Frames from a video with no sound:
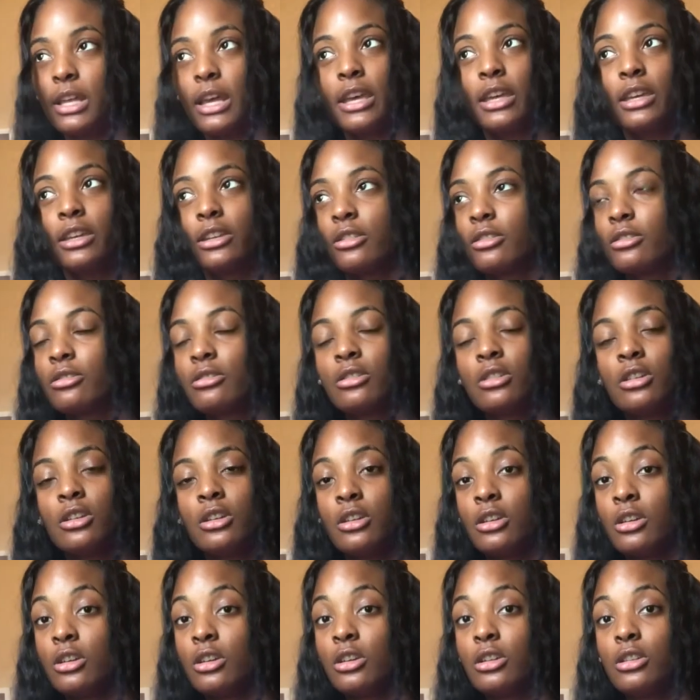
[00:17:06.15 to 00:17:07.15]
Like,
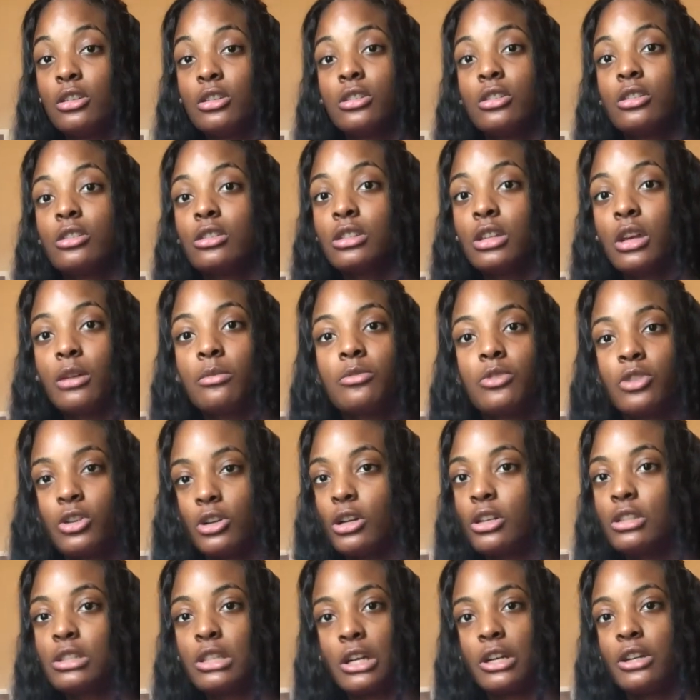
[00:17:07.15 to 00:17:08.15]
some
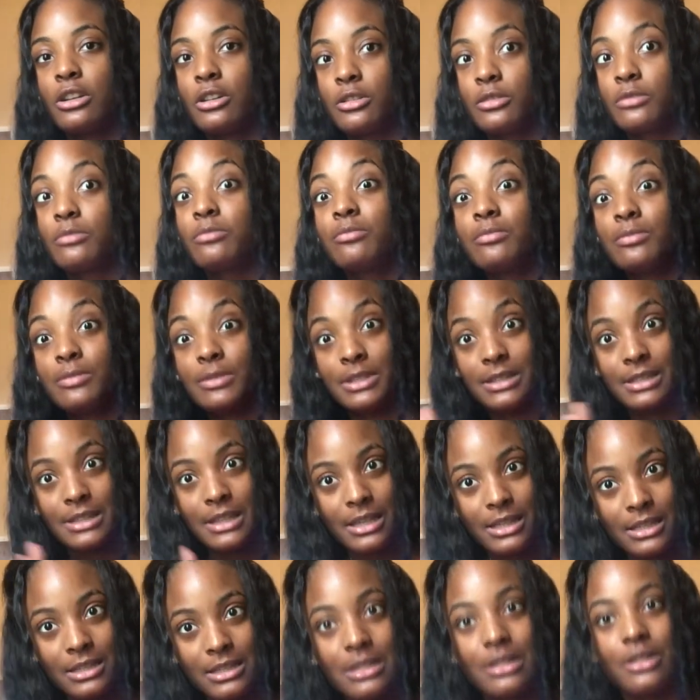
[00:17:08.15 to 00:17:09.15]
girls are
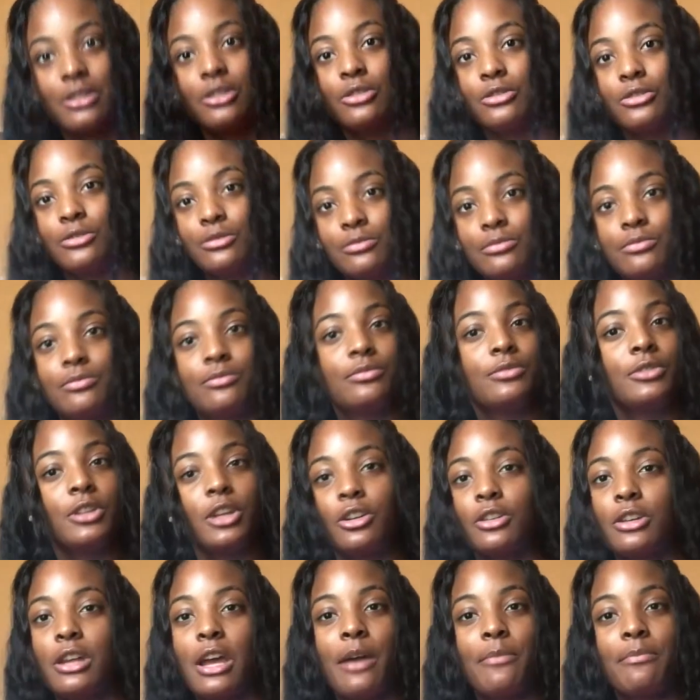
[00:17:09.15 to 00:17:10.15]
seasonal.
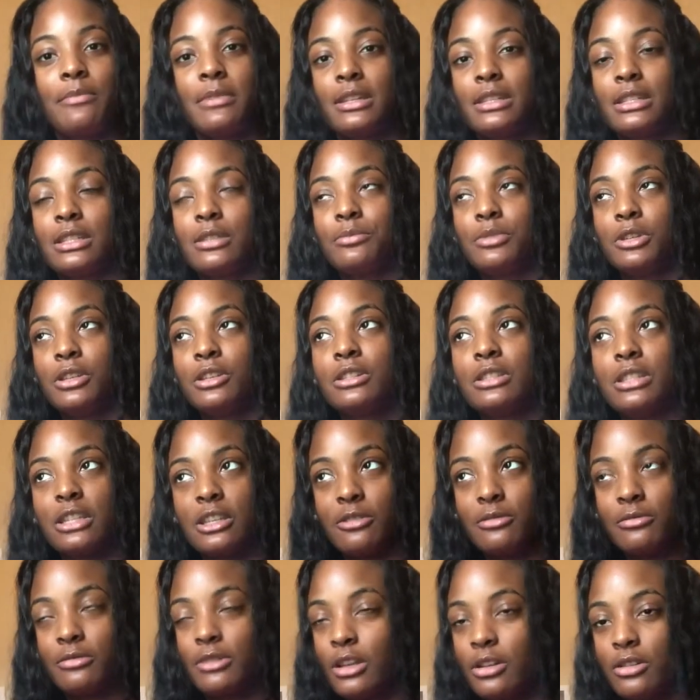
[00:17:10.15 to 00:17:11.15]
They're not meant to be
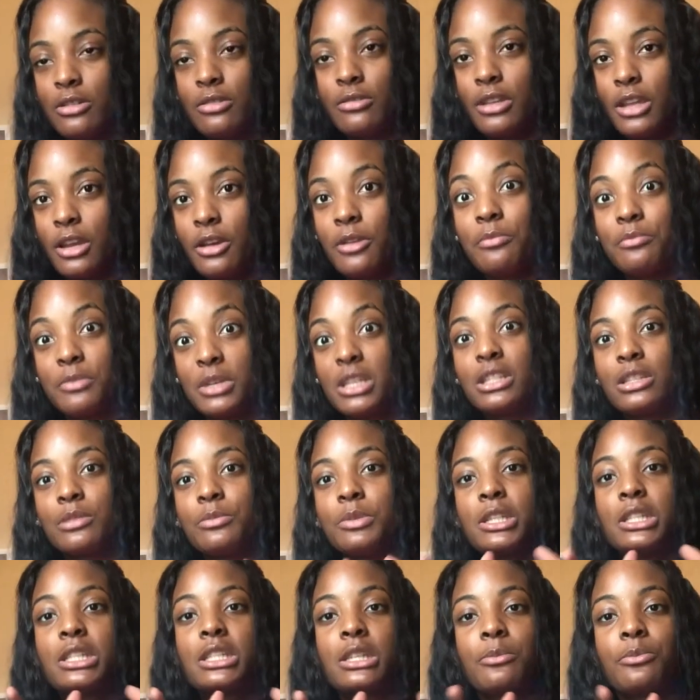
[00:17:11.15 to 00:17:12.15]
they're meant to
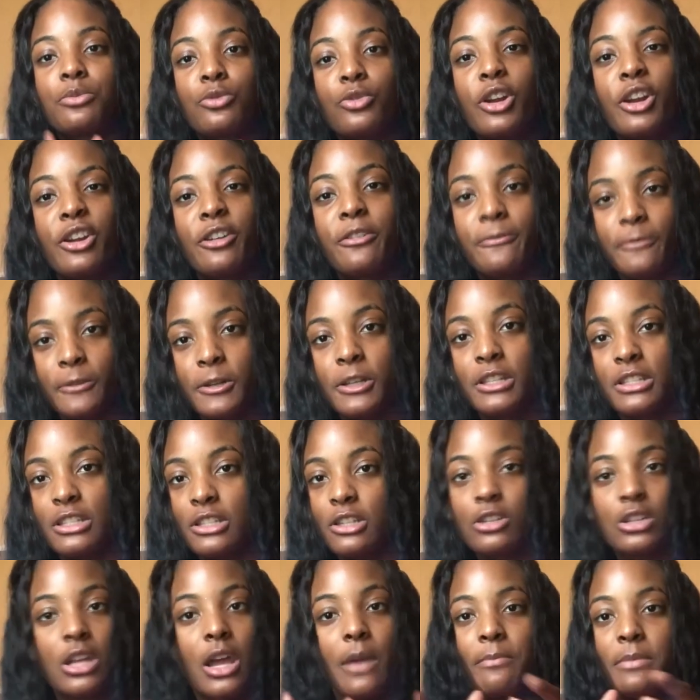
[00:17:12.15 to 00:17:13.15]
be temporary friends.
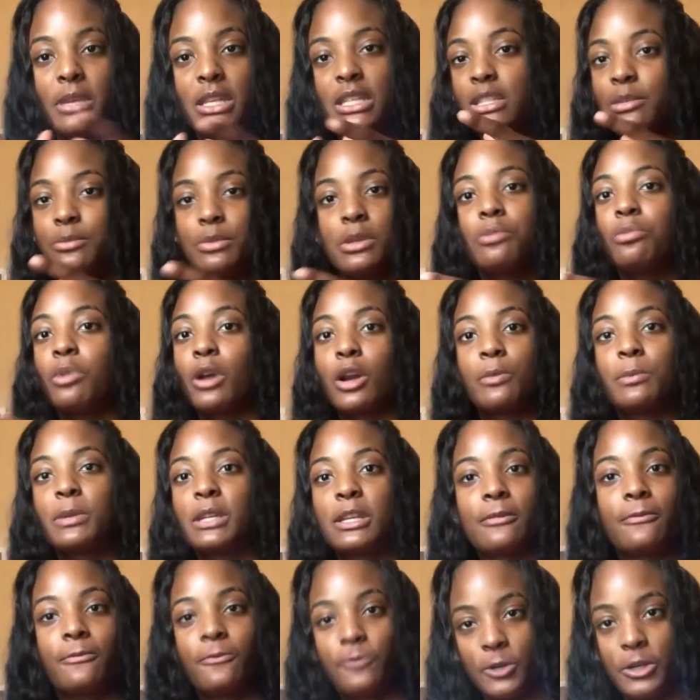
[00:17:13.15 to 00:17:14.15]
They're not meant to be
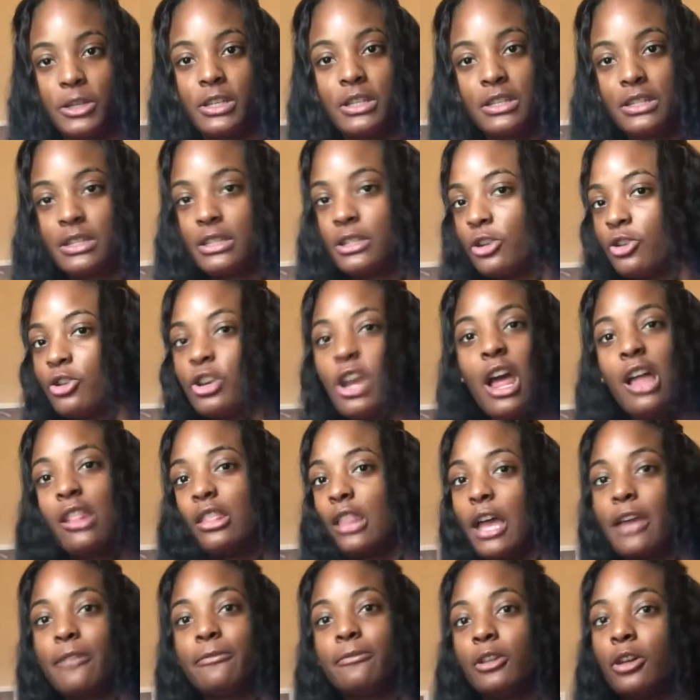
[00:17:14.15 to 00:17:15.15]
permanent friends. They're not
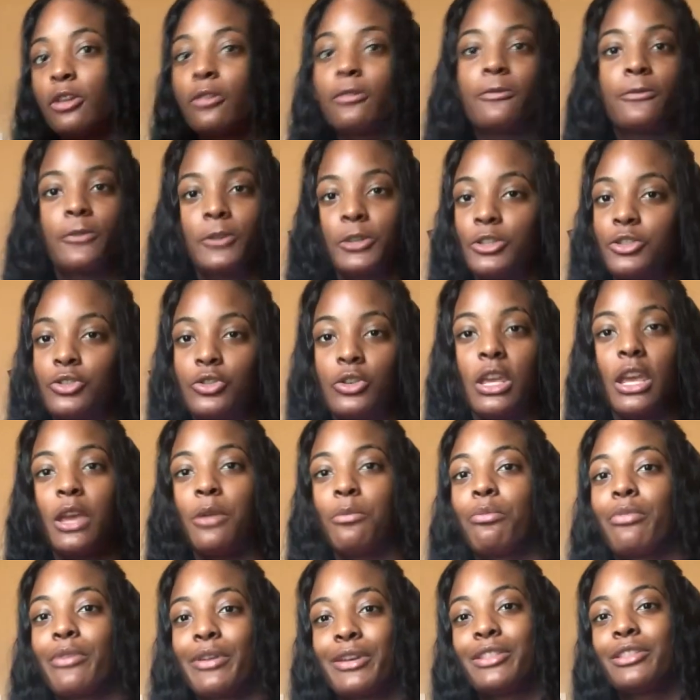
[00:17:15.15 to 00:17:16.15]
lifelong friends. You
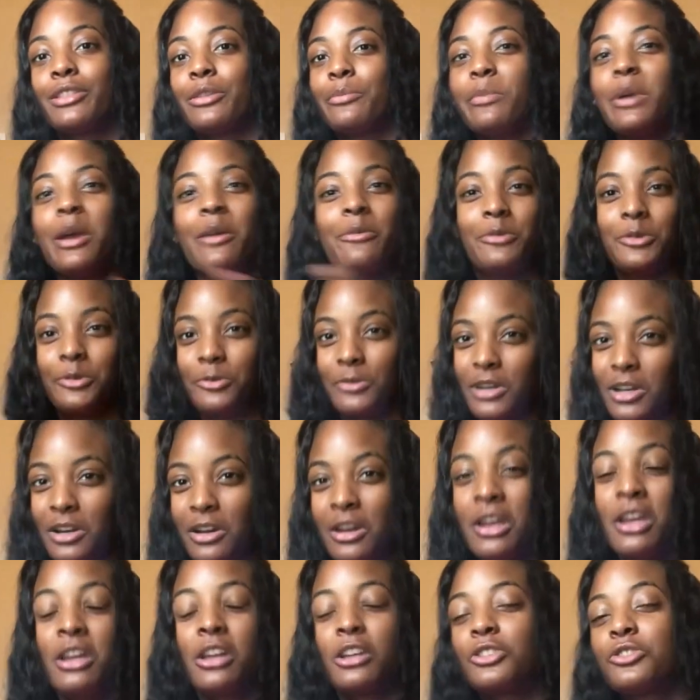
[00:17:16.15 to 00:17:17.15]
can't bring them everywhere,
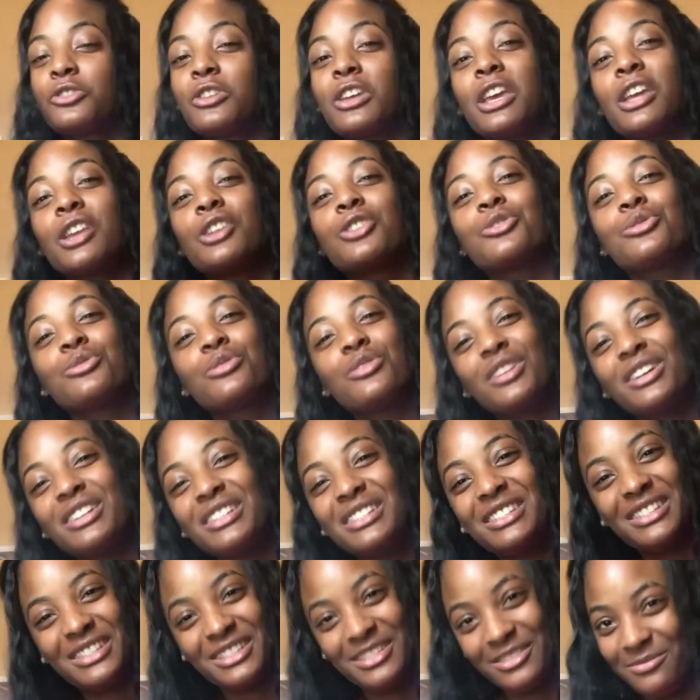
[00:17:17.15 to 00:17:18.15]
because you can't
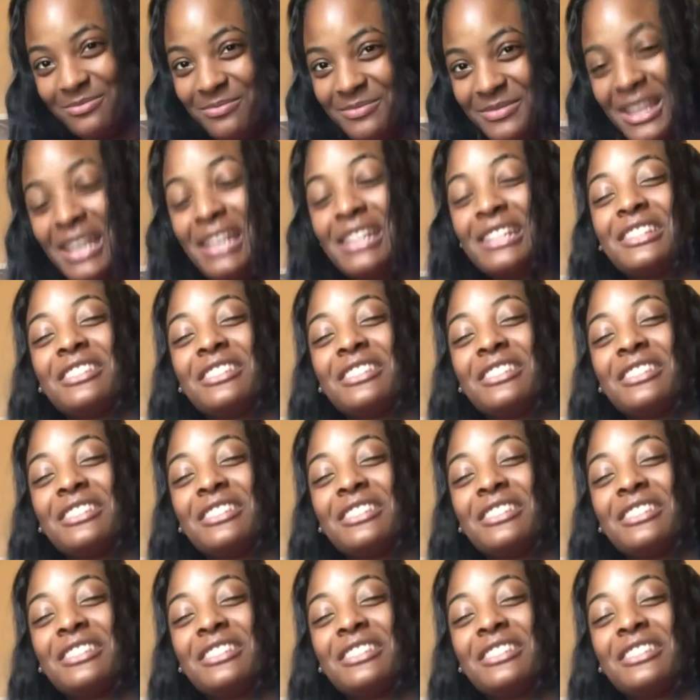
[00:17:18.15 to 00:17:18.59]
trust them.